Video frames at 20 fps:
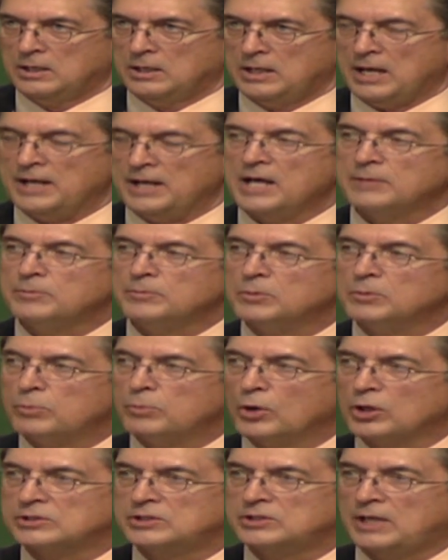And Edmund
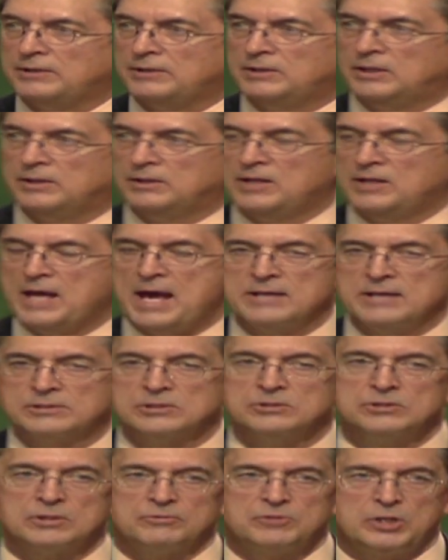Burke said that the
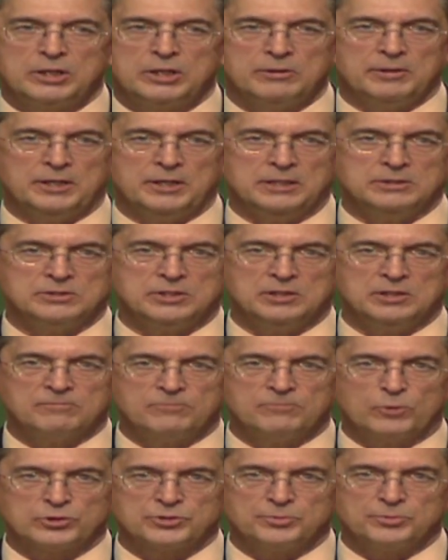essence of tyranny is the
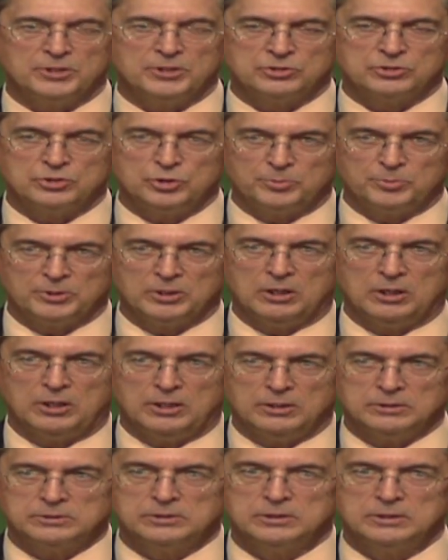enforcement of stupid laws.